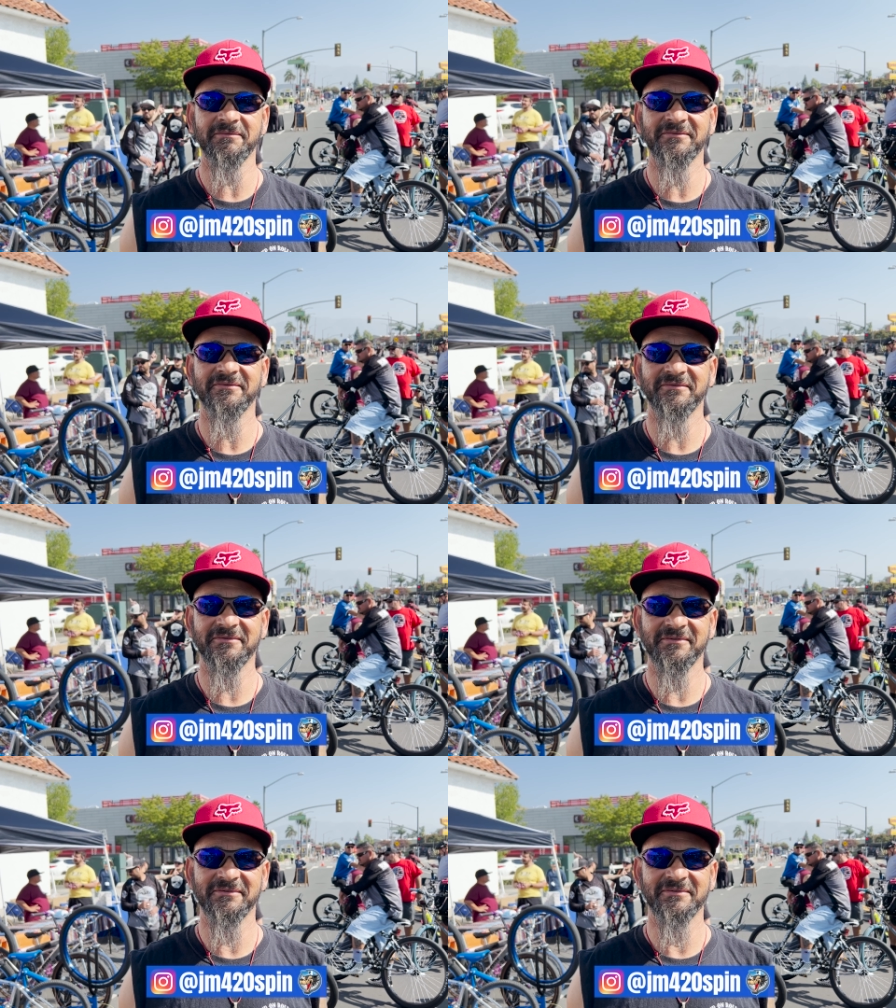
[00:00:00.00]
Oh, thank
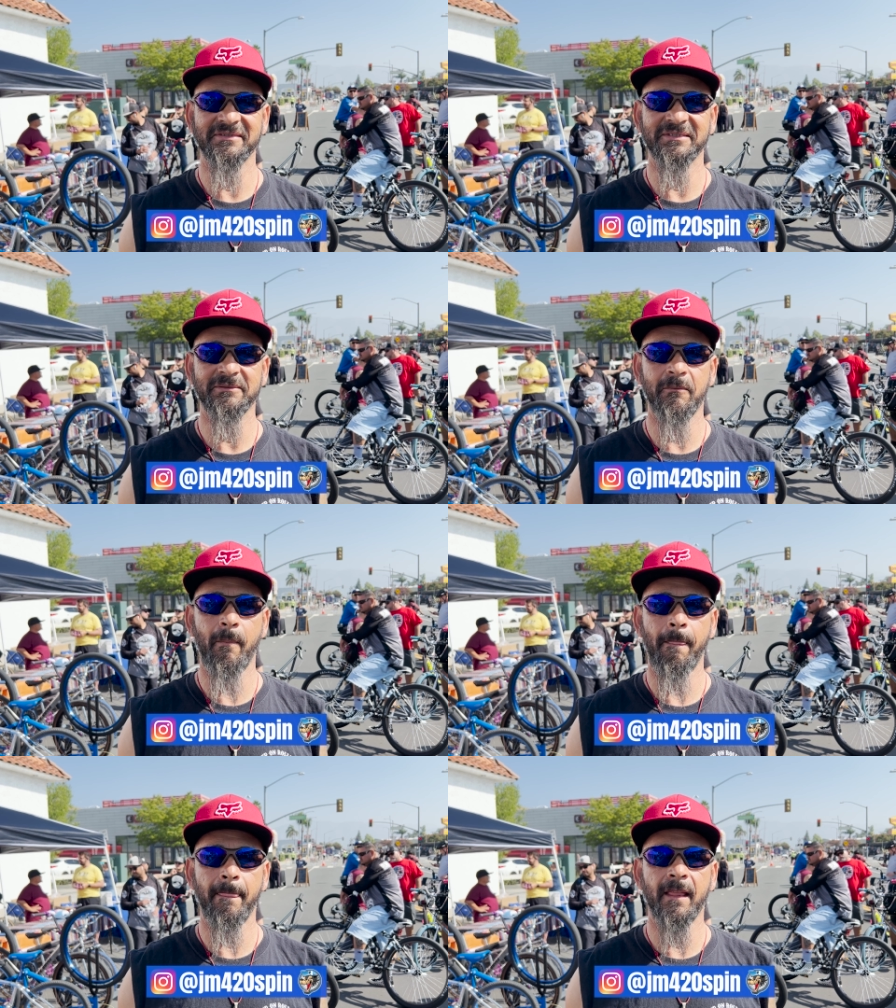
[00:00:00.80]
you, brother.
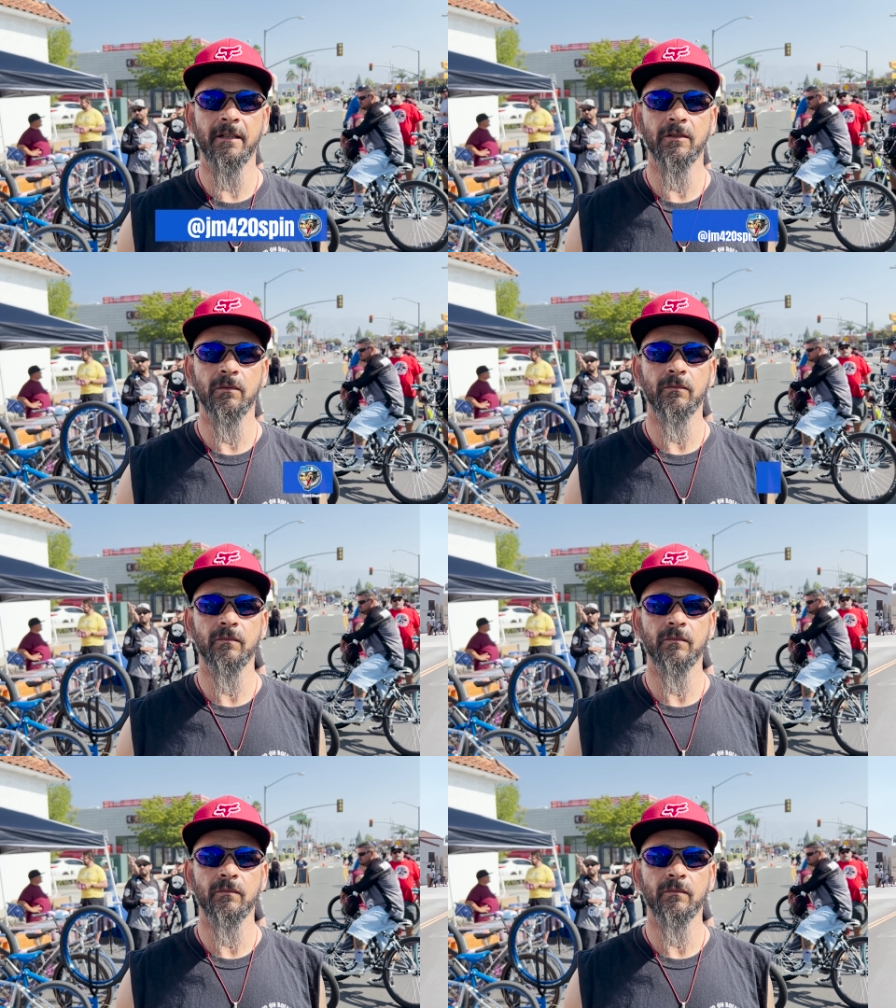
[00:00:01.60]
I appreciate it,